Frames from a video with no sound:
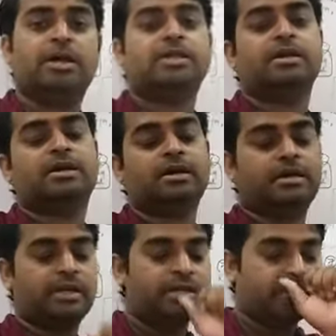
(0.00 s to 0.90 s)
in the
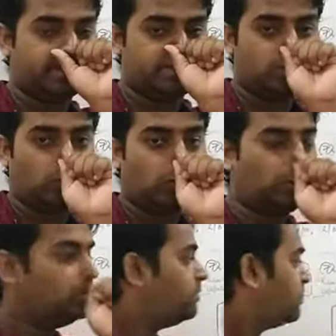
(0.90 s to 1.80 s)
country, that is
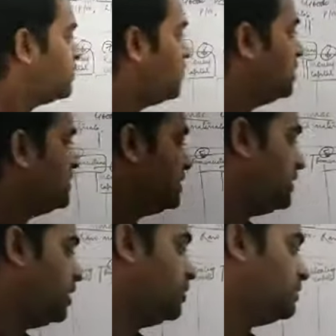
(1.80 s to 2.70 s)
called
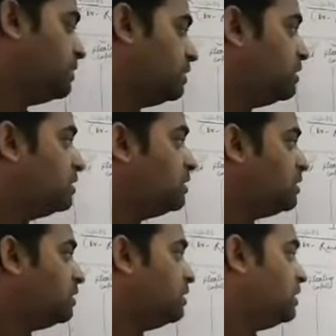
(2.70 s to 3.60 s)
what?
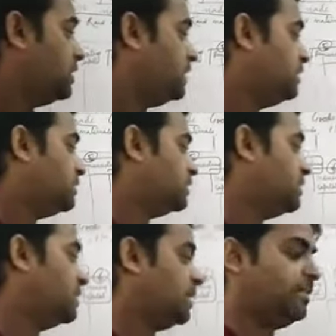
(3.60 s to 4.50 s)

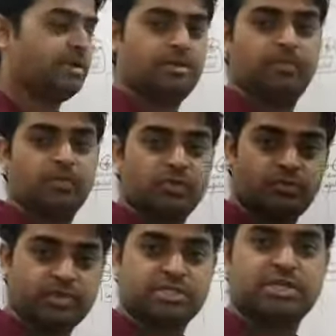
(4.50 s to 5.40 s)
Internal capital,
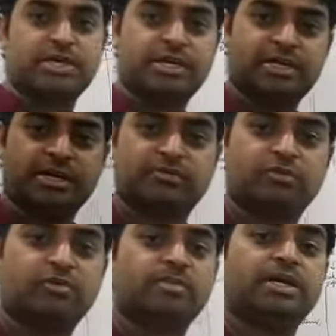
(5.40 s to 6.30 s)
which created
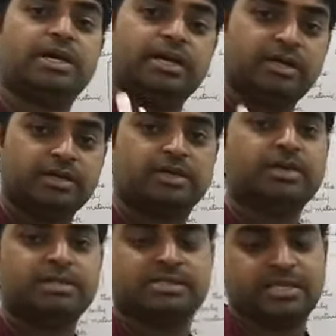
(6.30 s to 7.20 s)
from the
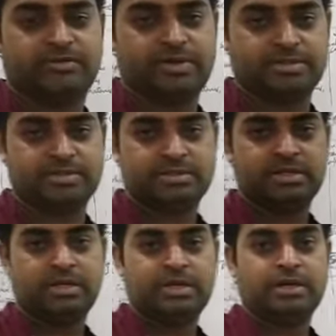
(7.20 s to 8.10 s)
internal
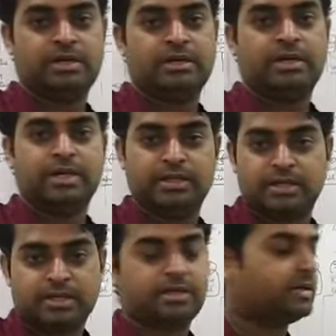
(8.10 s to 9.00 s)
savings in the
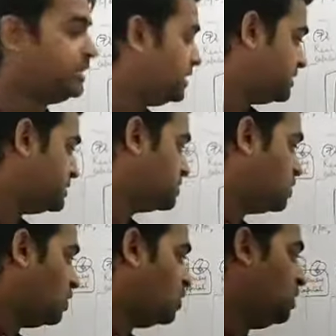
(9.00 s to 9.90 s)
country, that is
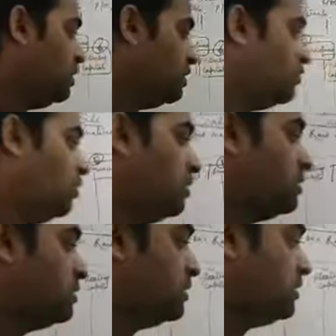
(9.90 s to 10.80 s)
called
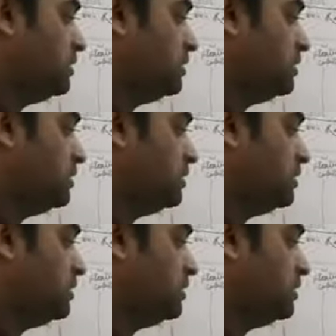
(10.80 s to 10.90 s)
what?